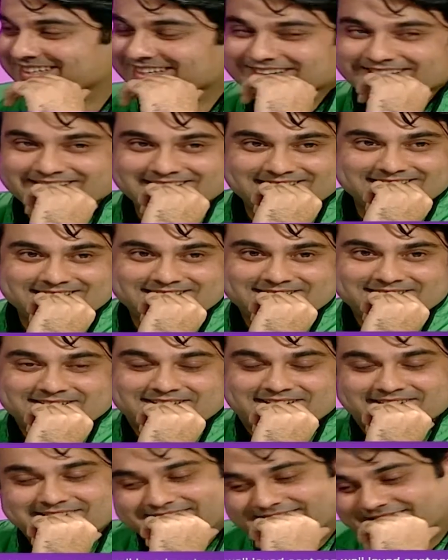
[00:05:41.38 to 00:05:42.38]
You have to be sure.
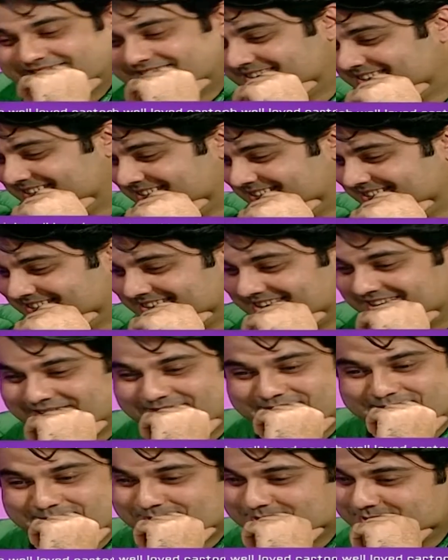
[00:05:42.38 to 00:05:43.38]
Yes, I
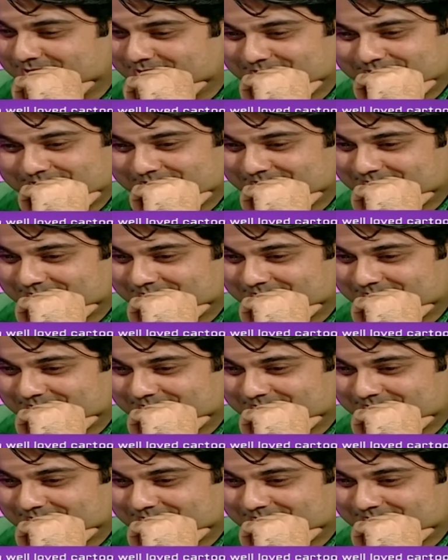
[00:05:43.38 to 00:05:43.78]
have to be sure.